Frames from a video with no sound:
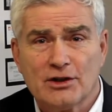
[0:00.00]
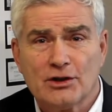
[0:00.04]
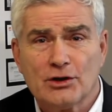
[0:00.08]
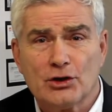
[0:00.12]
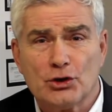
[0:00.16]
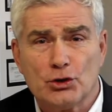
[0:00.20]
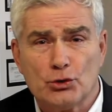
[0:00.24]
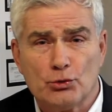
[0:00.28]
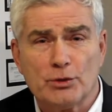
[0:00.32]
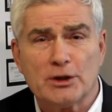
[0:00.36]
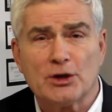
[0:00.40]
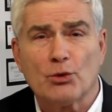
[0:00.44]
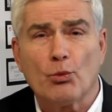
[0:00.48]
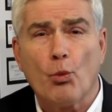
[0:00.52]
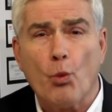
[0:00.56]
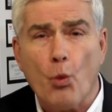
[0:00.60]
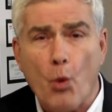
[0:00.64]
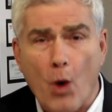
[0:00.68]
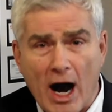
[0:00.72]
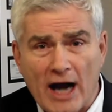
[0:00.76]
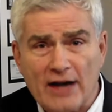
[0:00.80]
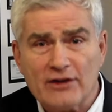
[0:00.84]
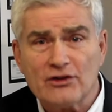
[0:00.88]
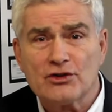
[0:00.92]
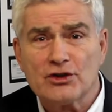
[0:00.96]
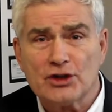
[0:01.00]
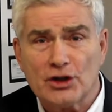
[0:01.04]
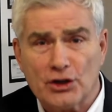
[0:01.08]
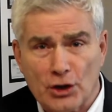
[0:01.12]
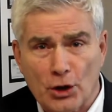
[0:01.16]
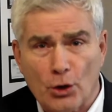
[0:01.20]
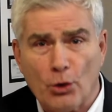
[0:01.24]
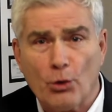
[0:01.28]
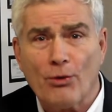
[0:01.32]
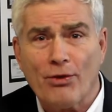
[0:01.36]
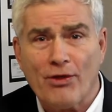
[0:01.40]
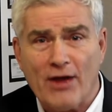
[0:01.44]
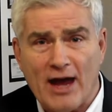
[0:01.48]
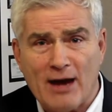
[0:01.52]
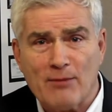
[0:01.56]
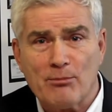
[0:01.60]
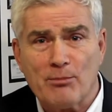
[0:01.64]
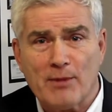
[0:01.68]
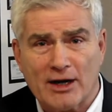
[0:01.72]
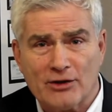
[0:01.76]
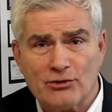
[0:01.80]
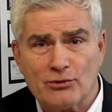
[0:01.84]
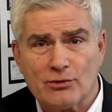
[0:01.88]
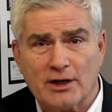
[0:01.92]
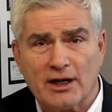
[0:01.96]
You would want to know that
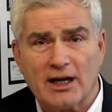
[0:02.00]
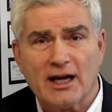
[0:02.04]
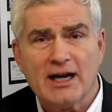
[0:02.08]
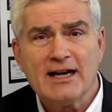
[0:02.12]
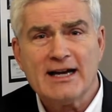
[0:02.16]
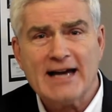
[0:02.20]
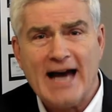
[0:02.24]
metric.